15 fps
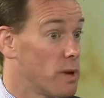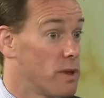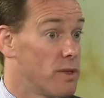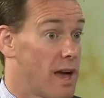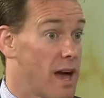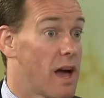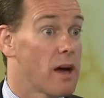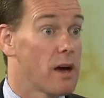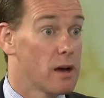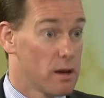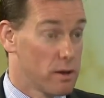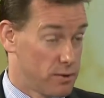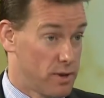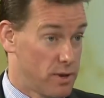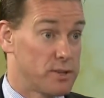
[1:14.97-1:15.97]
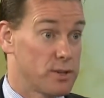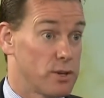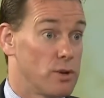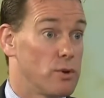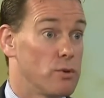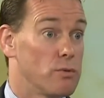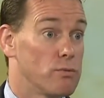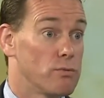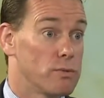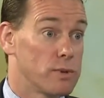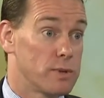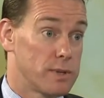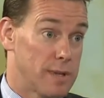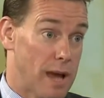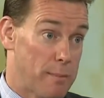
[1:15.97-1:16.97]
they do damp down the
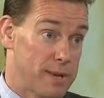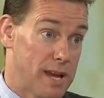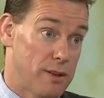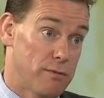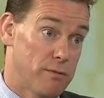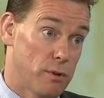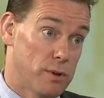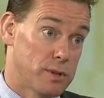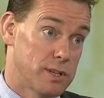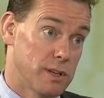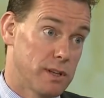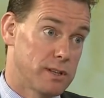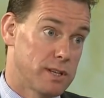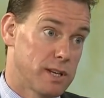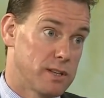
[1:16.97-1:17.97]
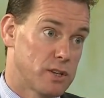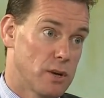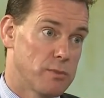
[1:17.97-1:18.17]
volatility in terms of the equity.